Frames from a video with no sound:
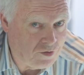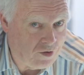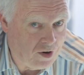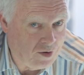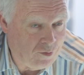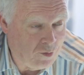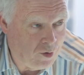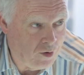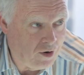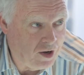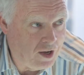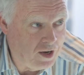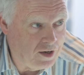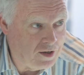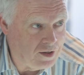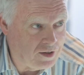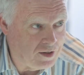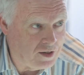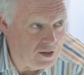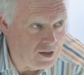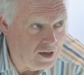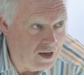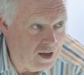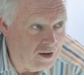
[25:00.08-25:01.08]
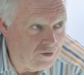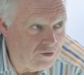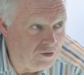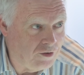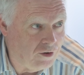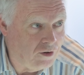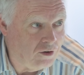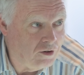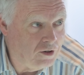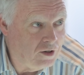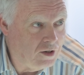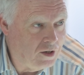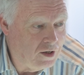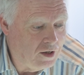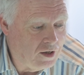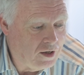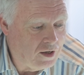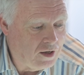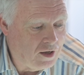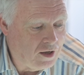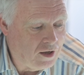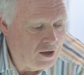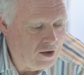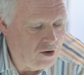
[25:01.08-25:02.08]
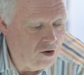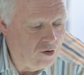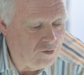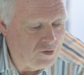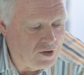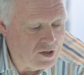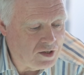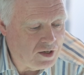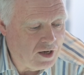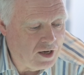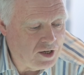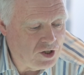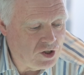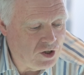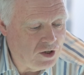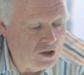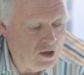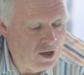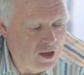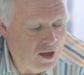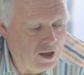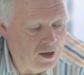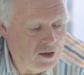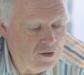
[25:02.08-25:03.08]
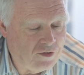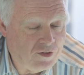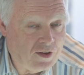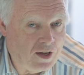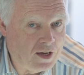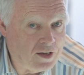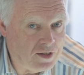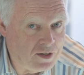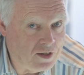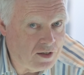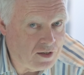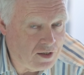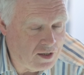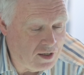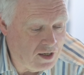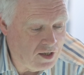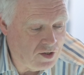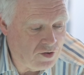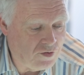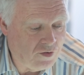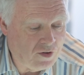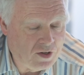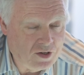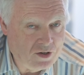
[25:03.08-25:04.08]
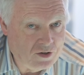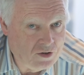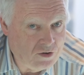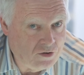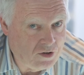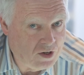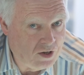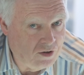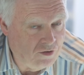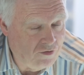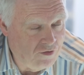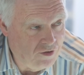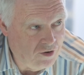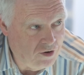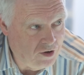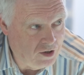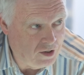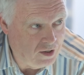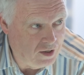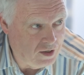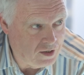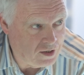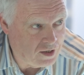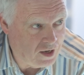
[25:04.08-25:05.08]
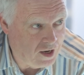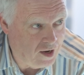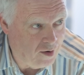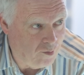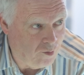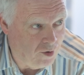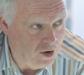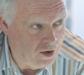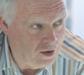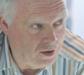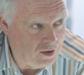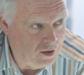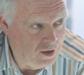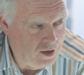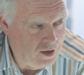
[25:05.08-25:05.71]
Fred Miranda's is out for conversation. And if they successfully do convert this camera,